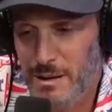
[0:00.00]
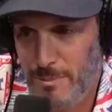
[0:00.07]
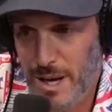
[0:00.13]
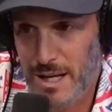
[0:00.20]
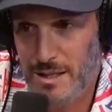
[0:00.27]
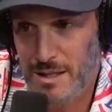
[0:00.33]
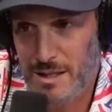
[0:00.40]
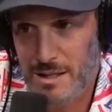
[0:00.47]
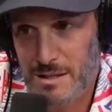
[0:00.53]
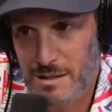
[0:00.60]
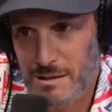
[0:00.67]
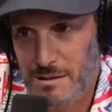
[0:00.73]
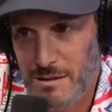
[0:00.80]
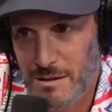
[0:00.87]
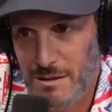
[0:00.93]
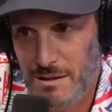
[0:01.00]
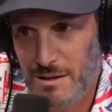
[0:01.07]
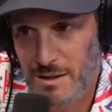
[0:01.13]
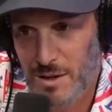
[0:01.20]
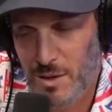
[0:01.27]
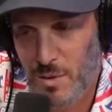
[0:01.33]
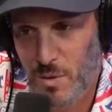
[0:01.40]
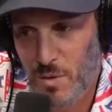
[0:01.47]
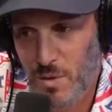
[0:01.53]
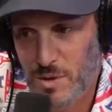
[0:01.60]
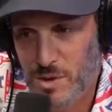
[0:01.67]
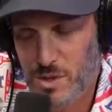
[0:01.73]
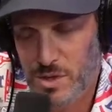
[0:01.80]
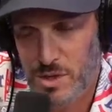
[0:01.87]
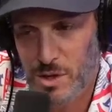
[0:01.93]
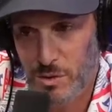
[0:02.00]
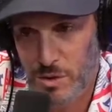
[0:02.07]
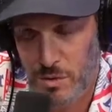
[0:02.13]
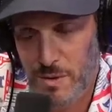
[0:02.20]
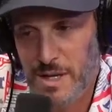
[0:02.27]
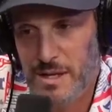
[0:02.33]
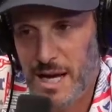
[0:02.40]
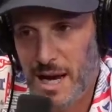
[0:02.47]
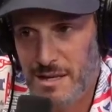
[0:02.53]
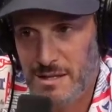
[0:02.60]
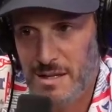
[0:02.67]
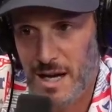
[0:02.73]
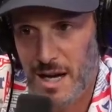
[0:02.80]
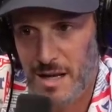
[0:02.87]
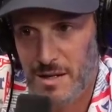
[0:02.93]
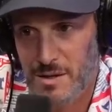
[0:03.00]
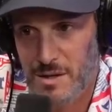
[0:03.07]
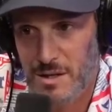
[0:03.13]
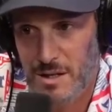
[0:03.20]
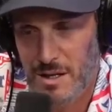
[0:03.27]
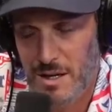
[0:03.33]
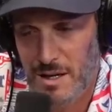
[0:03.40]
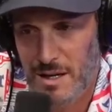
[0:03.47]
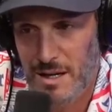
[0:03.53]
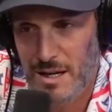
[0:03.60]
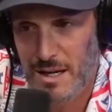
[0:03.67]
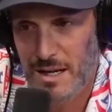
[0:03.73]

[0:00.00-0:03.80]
to get back to this. So three thousand dollars. So six